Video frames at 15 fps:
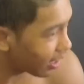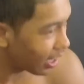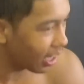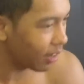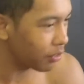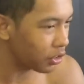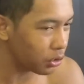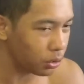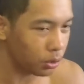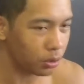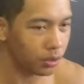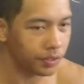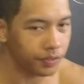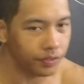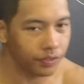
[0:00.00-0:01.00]
I have
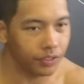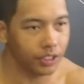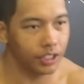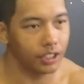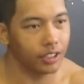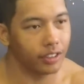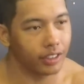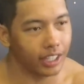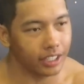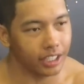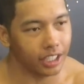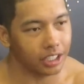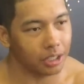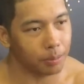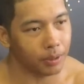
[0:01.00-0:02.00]
school, you know, that
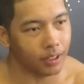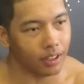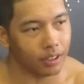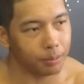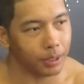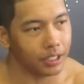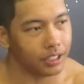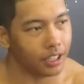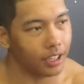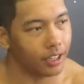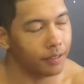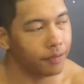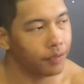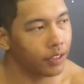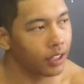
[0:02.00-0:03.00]
takes up a lot of my
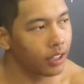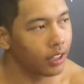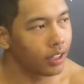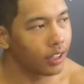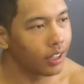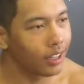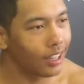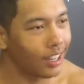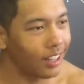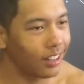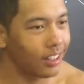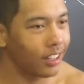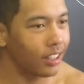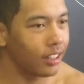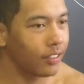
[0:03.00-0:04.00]
time.
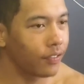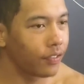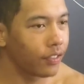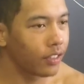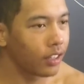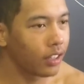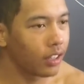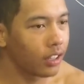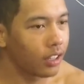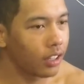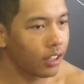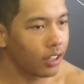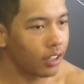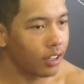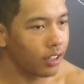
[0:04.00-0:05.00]
And then
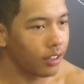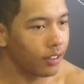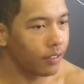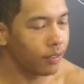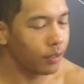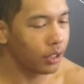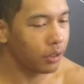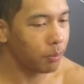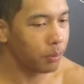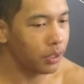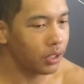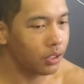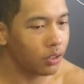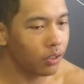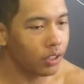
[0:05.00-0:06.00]
with
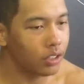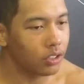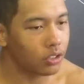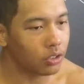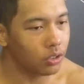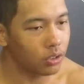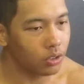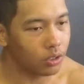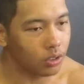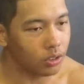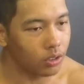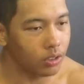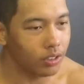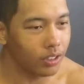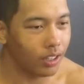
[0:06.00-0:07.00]
me going to
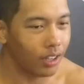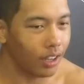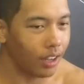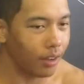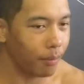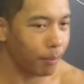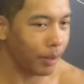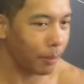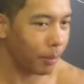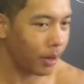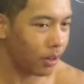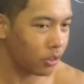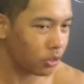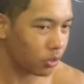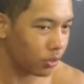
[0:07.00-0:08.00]
school, my
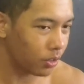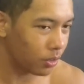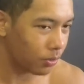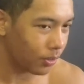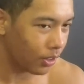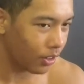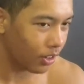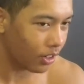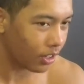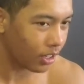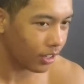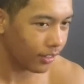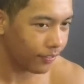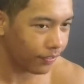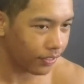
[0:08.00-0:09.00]
parents going to work,
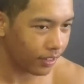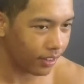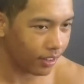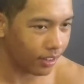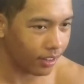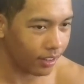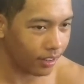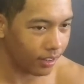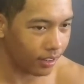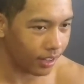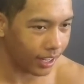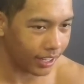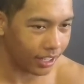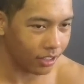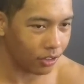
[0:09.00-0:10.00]

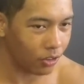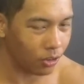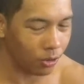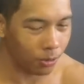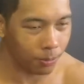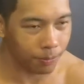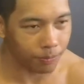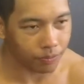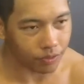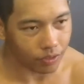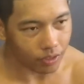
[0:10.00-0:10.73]
I get home